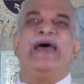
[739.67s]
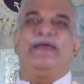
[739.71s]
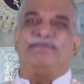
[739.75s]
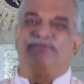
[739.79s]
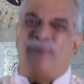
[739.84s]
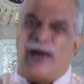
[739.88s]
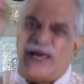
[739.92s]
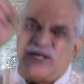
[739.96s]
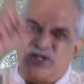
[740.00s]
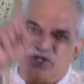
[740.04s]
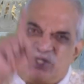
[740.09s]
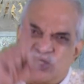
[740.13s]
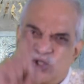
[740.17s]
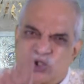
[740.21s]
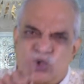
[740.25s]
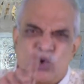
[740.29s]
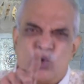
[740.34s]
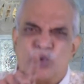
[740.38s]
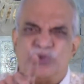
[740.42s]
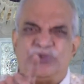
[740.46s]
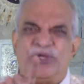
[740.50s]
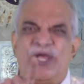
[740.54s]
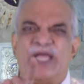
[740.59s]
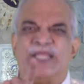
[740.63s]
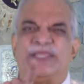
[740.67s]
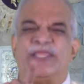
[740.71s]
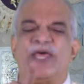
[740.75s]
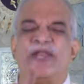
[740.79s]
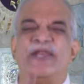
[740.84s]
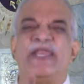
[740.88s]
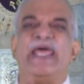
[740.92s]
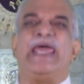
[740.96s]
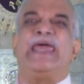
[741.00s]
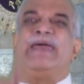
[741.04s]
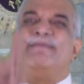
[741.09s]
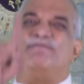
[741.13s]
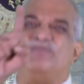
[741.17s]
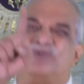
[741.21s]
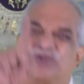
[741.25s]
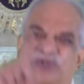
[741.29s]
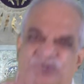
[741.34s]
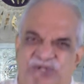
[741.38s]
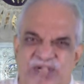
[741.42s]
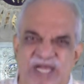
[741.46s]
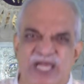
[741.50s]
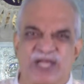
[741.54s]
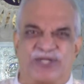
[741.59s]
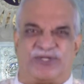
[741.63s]
By choosing the name
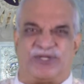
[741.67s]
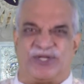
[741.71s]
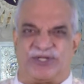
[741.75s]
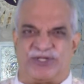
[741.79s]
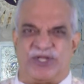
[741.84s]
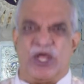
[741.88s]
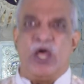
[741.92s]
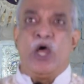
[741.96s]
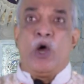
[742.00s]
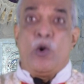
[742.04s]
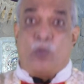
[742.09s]
Jesus,